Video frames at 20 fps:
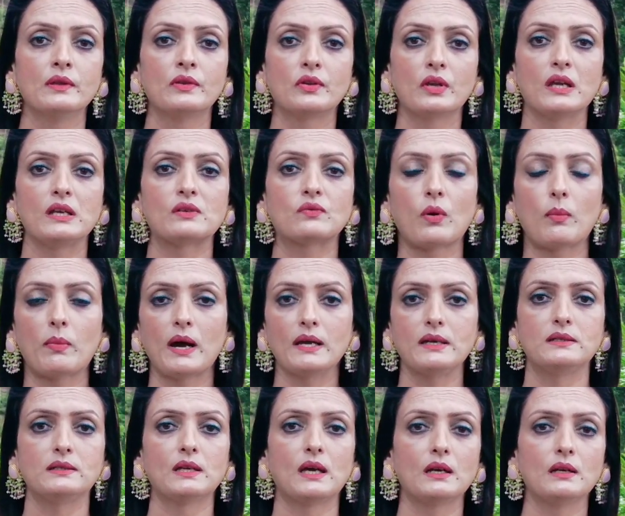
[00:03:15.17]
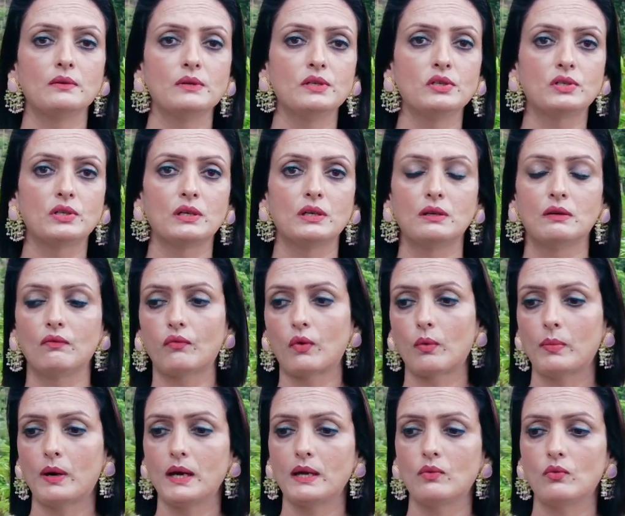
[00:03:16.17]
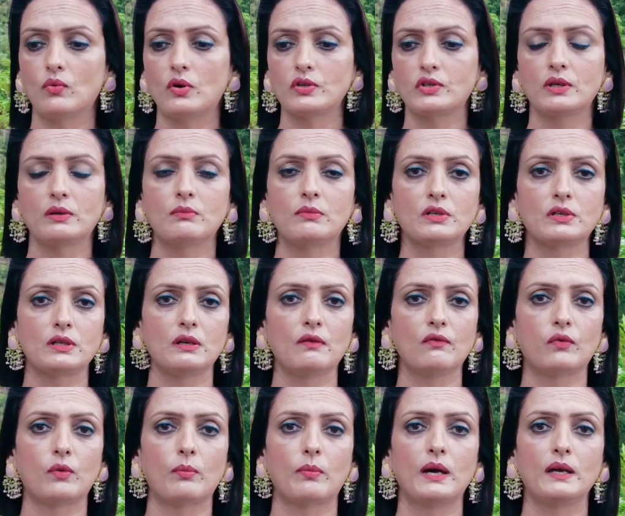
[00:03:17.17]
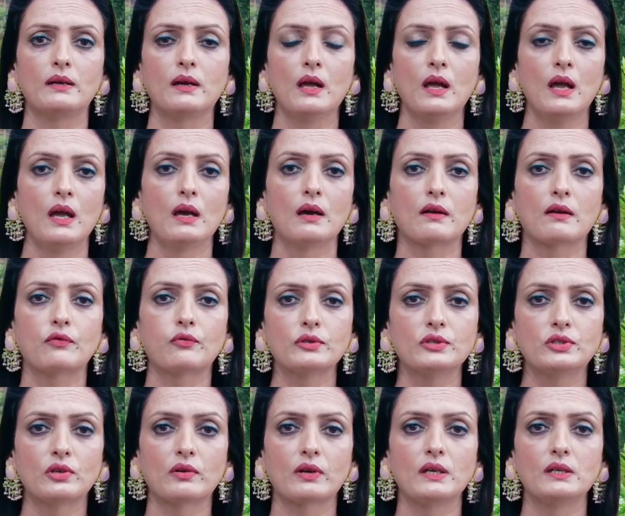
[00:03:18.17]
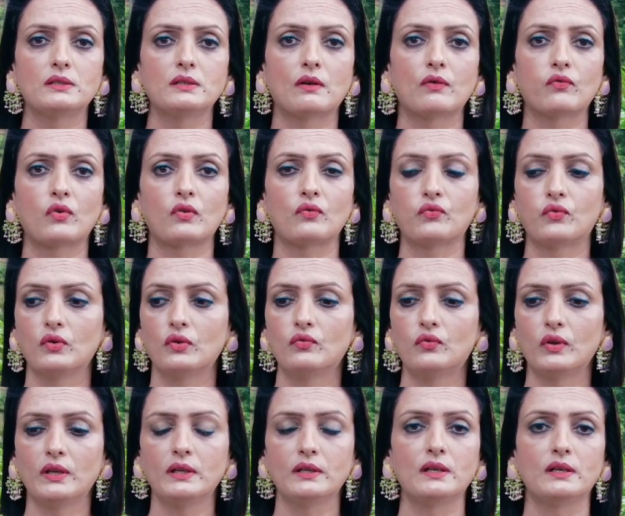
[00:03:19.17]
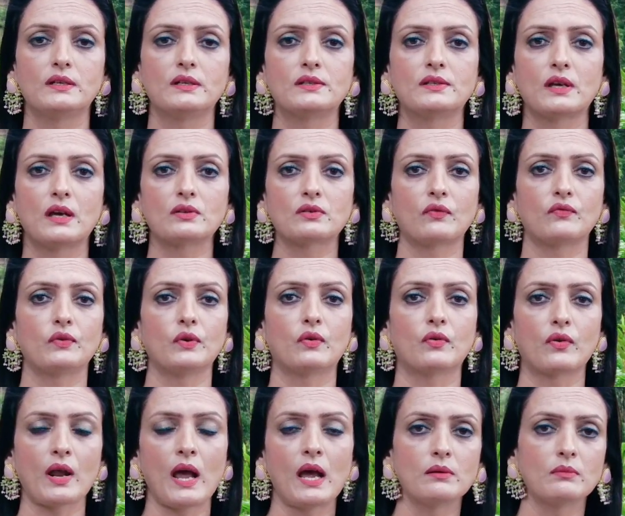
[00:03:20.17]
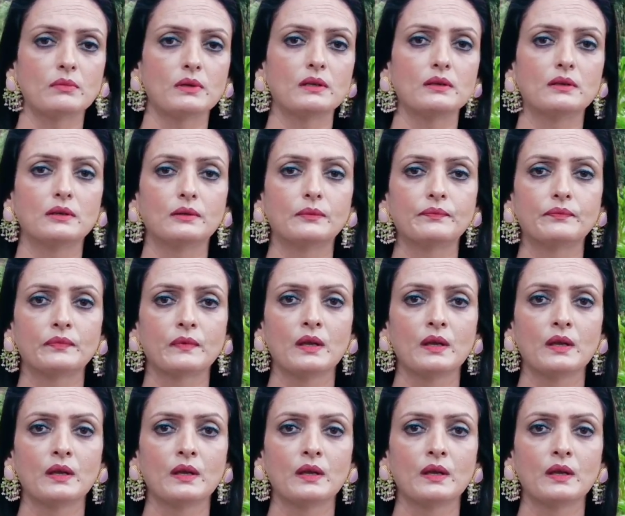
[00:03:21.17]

things, for buying television, for buying washing machine, for buying refrigerator, for fulfilling the desires of your grandmother,